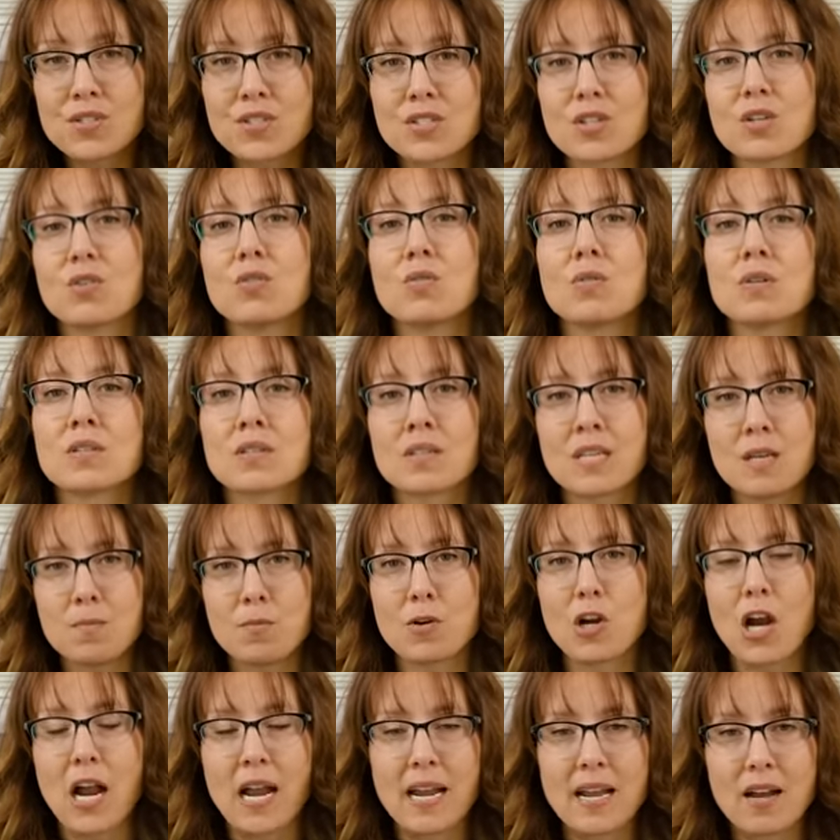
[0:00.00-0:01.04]
So keep
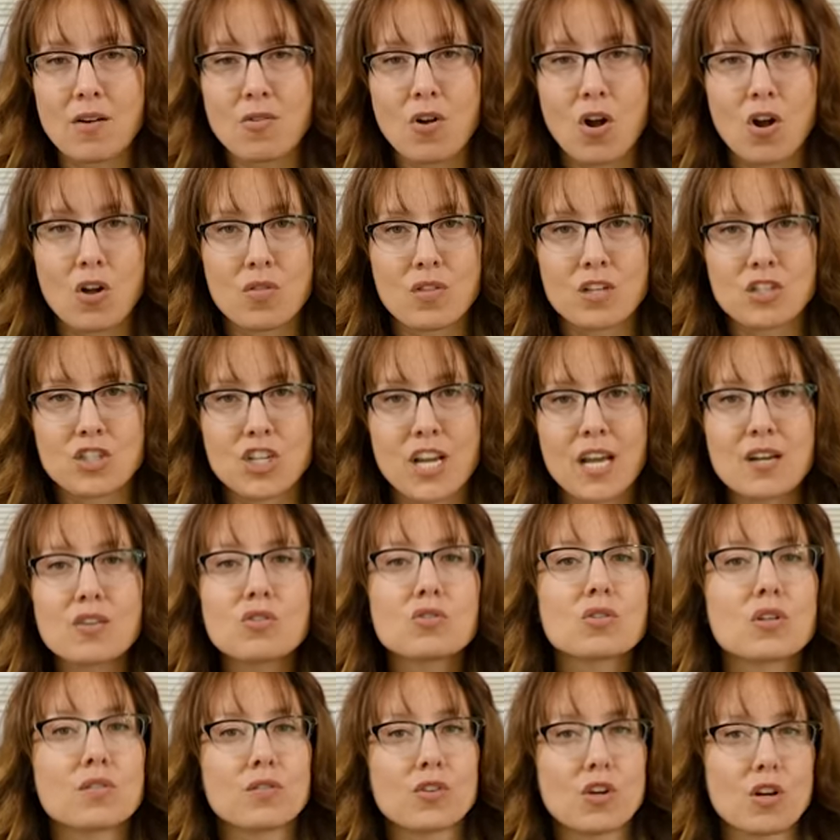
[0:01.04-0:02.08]
your eye out on the
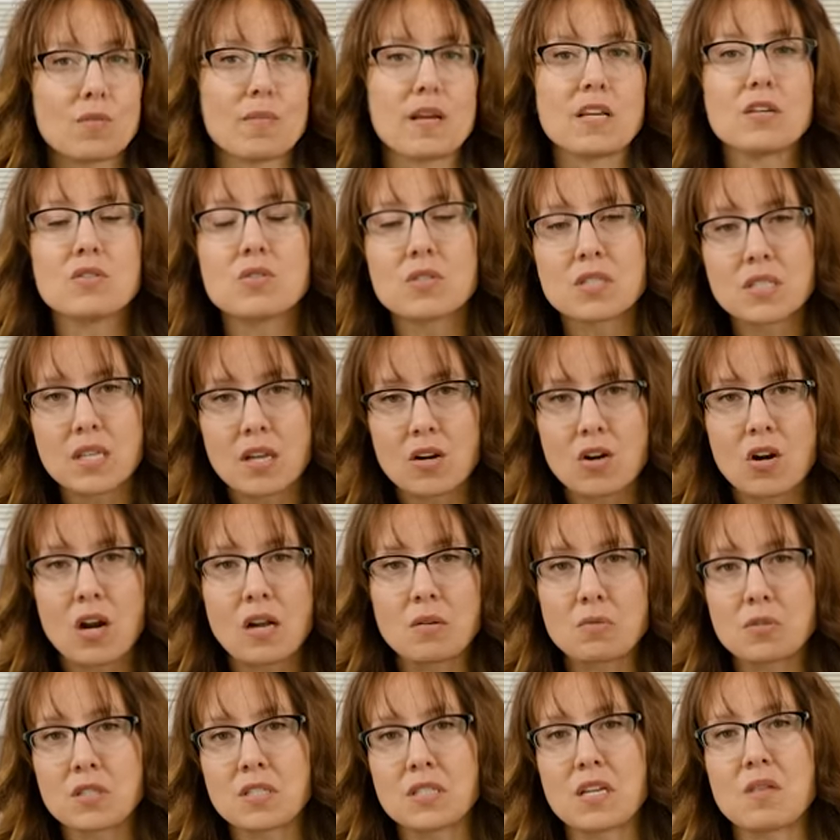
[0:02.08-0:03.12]
channel or if you're on my newsletter,
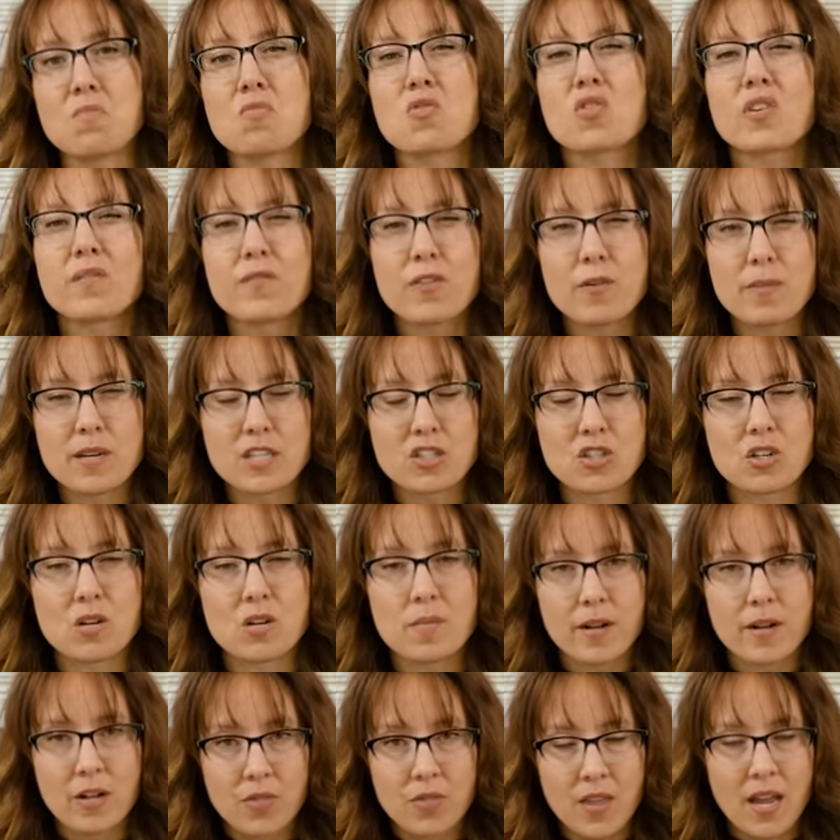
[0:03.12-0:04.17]
I will send more information
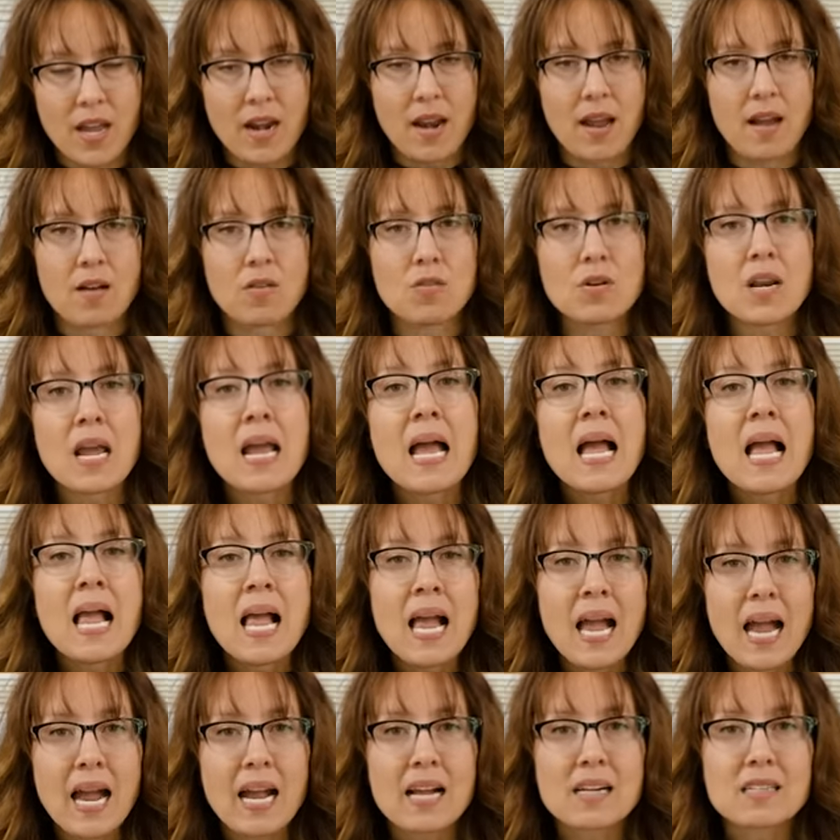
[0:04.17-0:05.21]
about that out
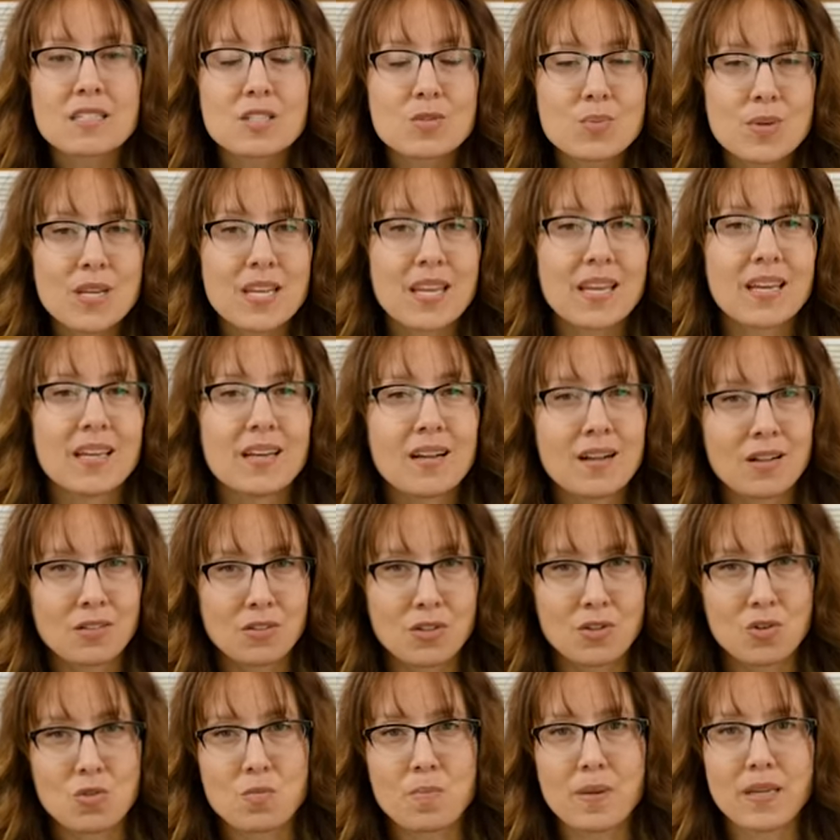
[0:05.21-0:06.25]
as we get a
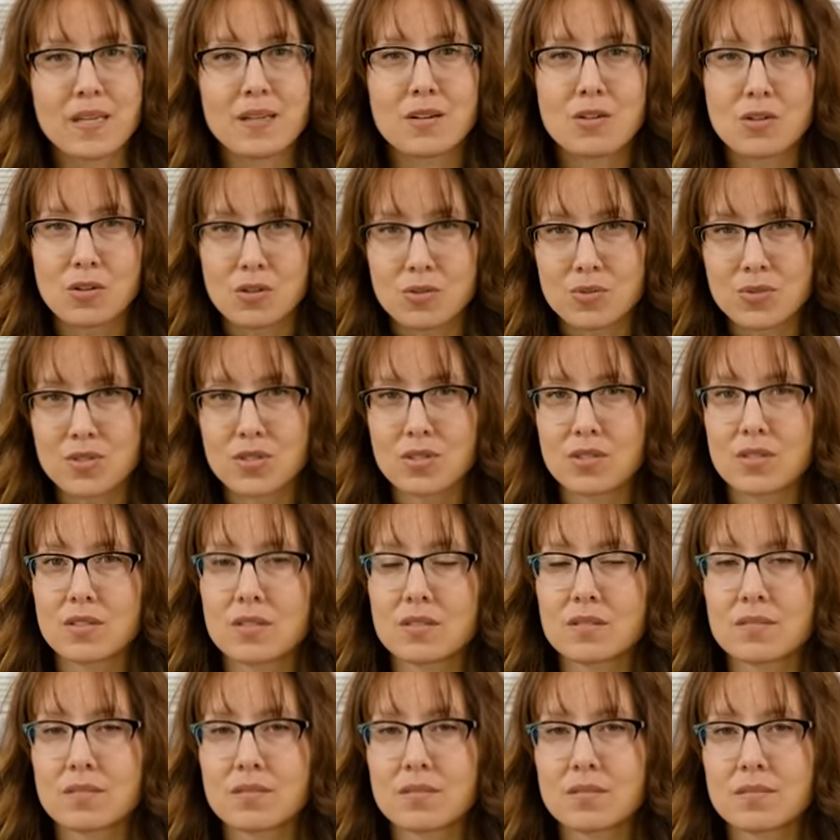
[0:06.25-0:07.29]
little bit closer.